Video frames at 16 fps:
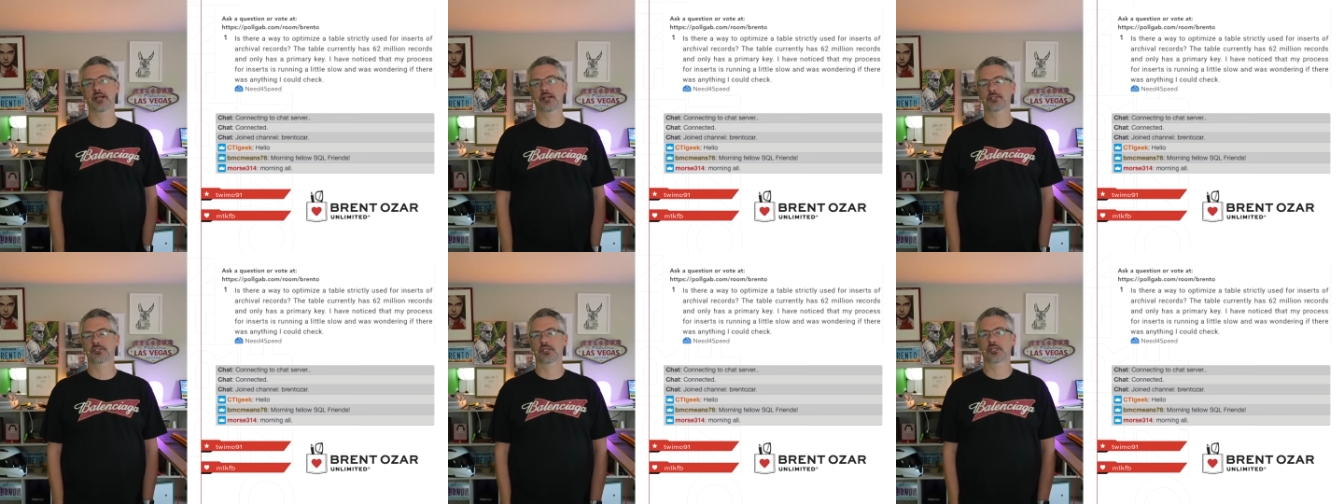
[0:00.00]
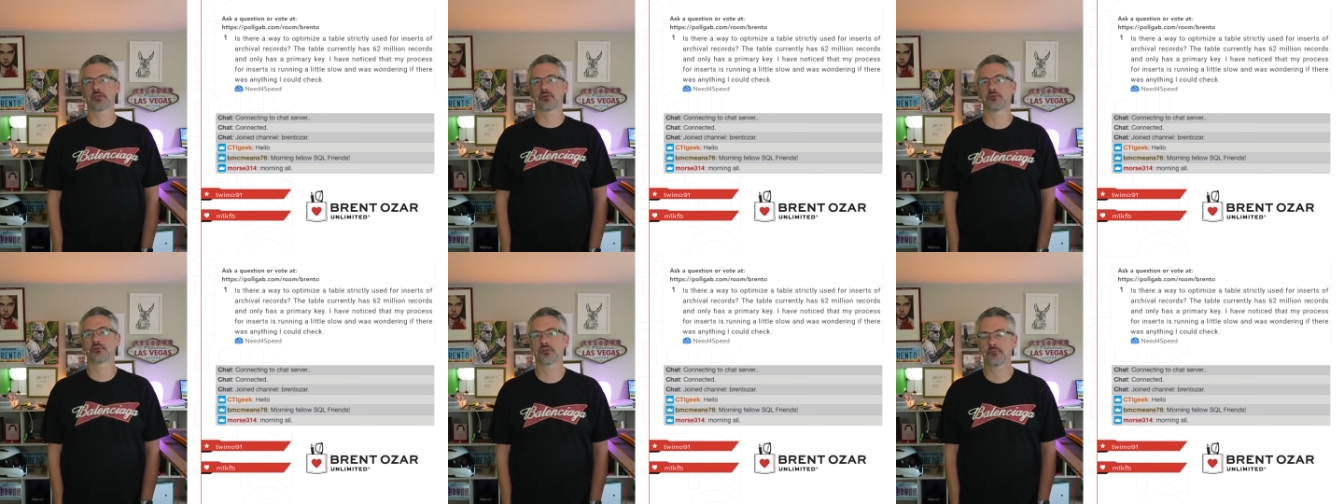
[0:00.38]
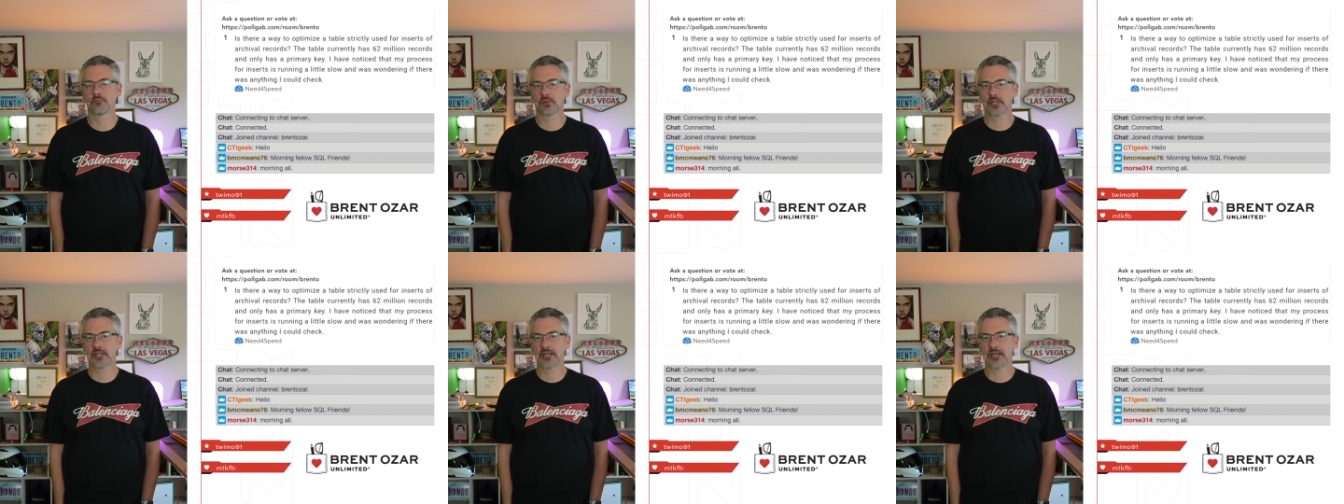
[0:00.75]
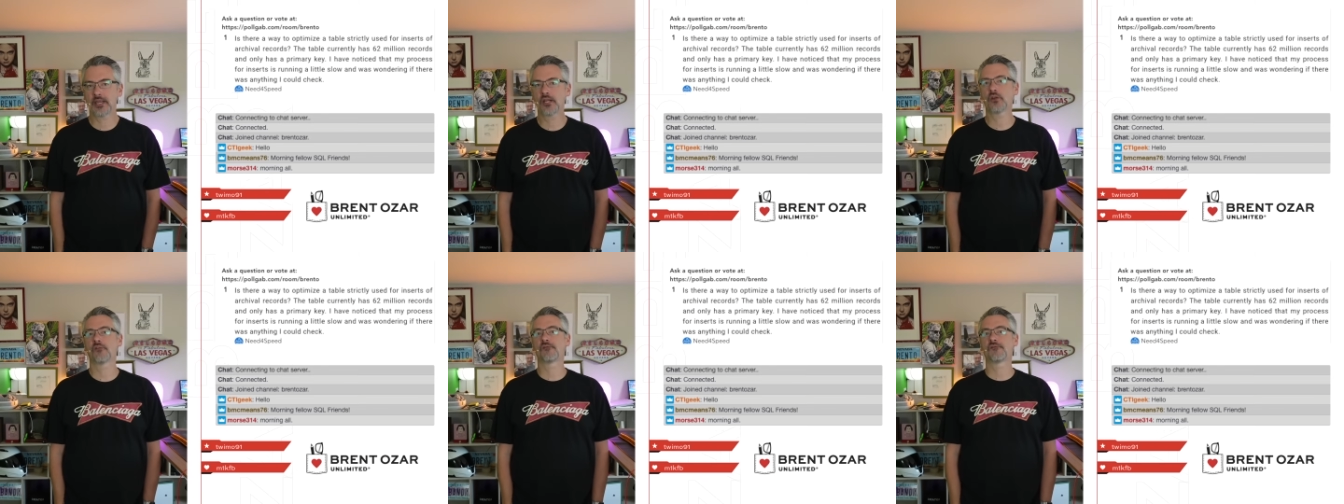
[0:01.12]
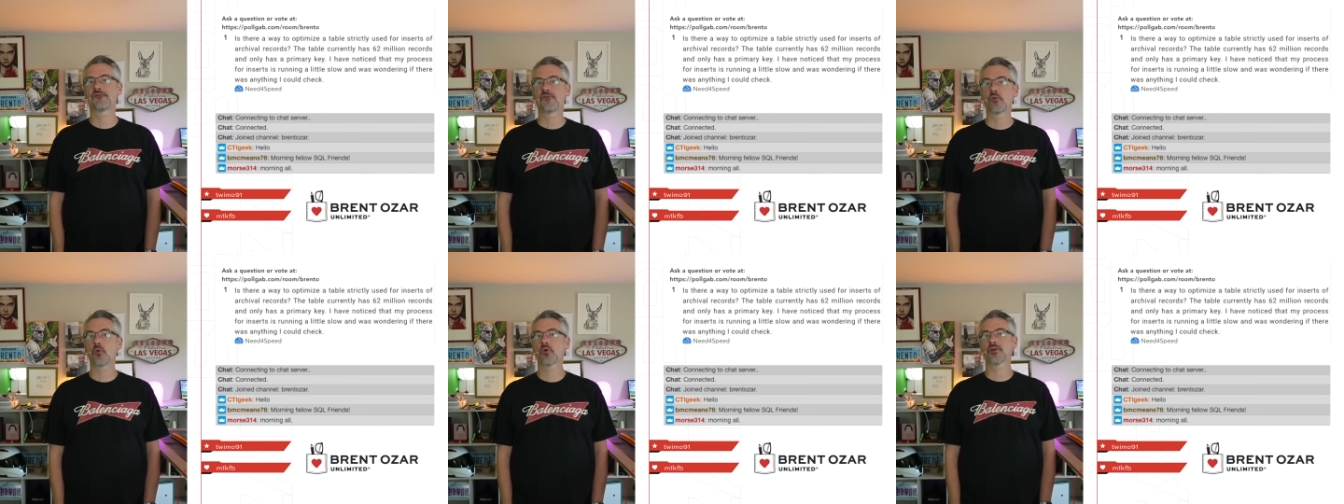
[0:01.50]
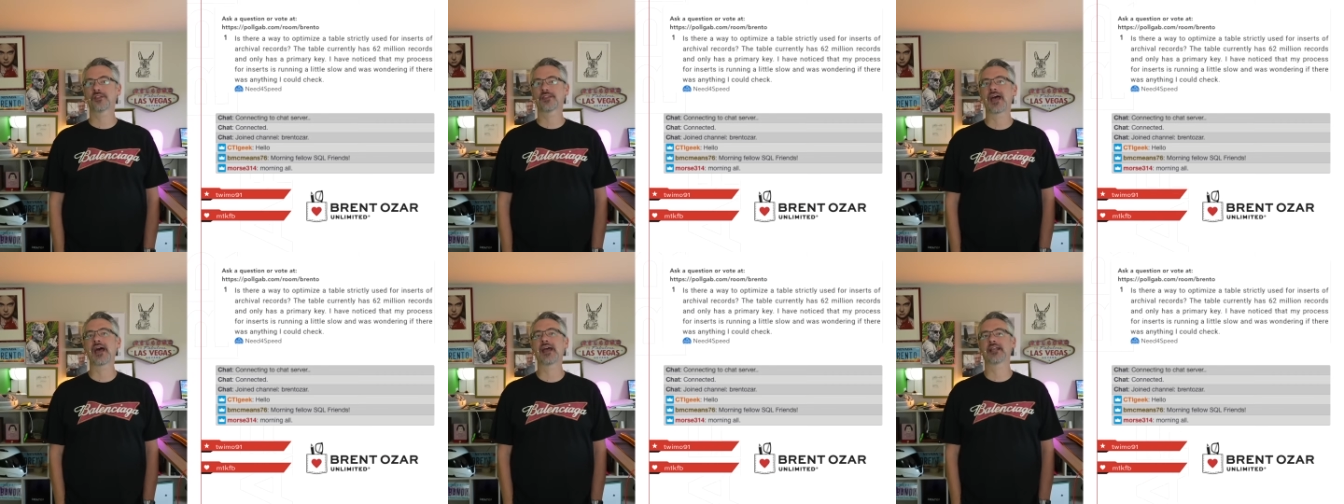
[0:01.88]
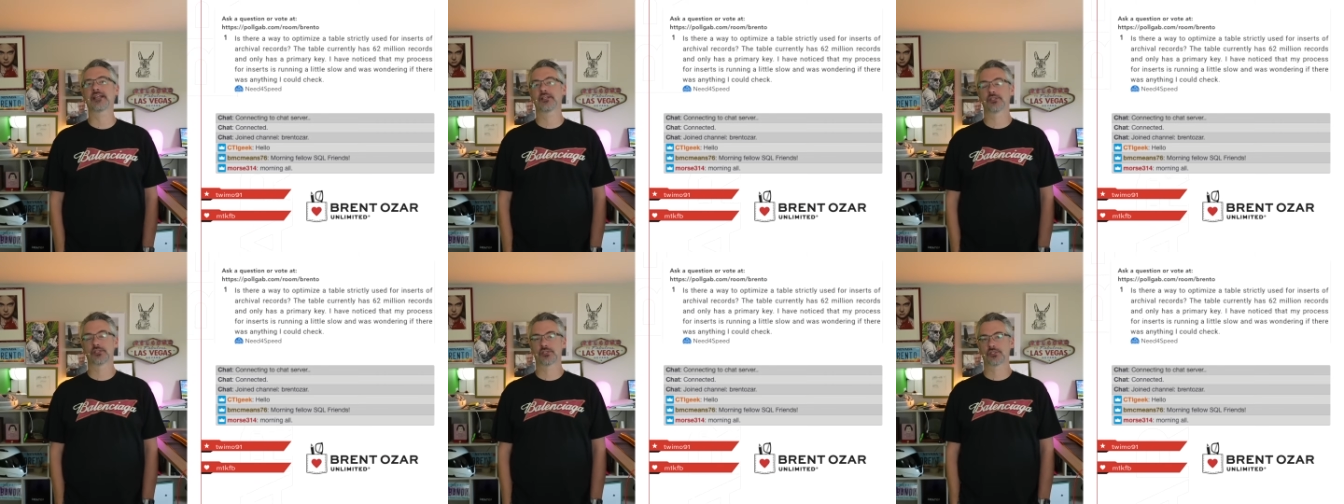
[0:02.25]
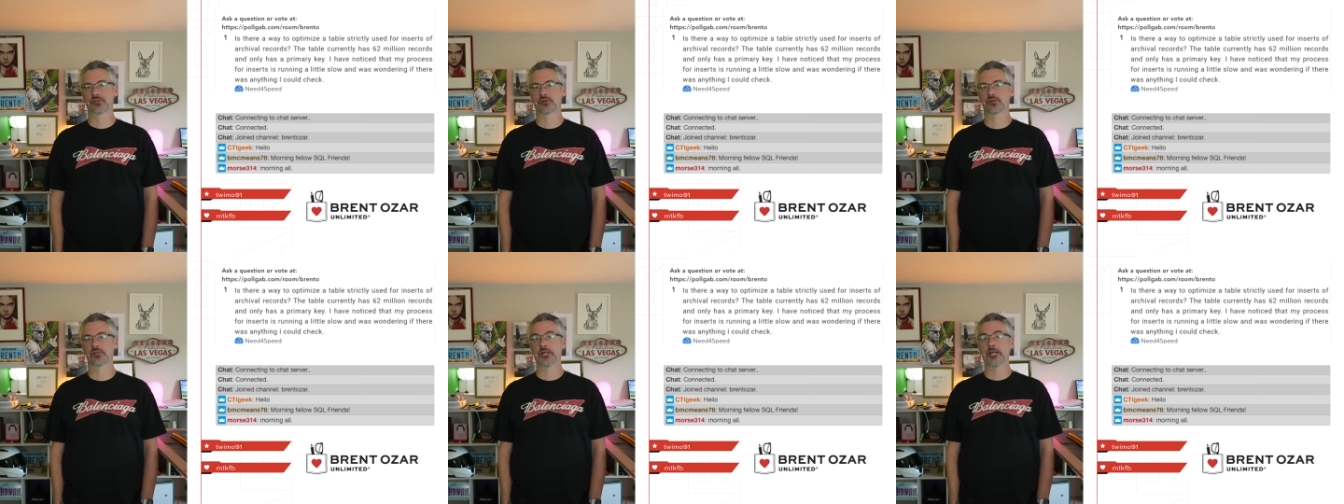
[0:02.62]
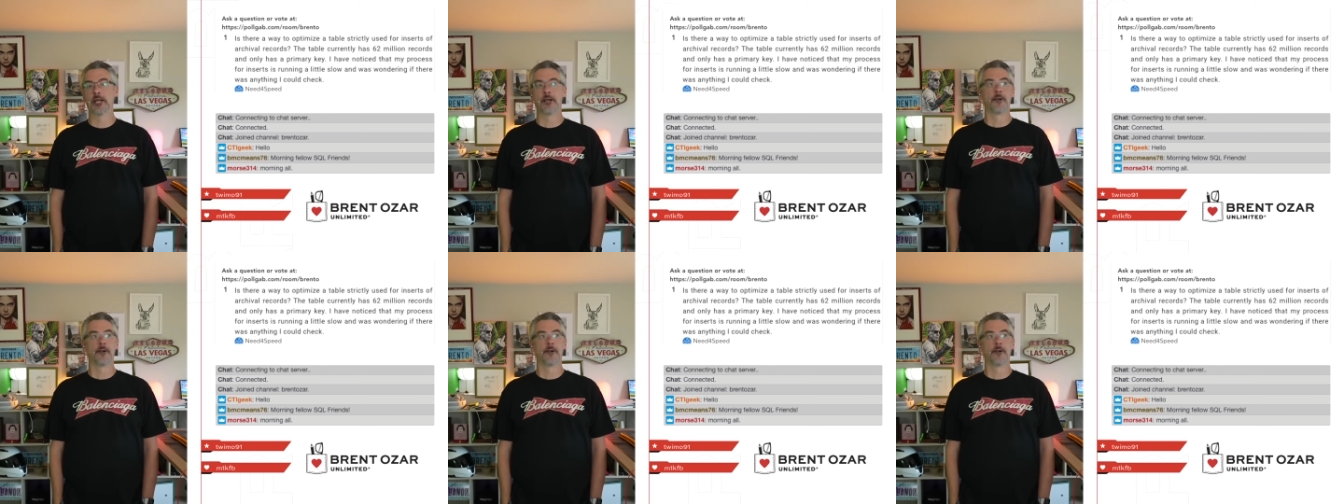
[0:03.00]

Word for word: execution plan for that insert,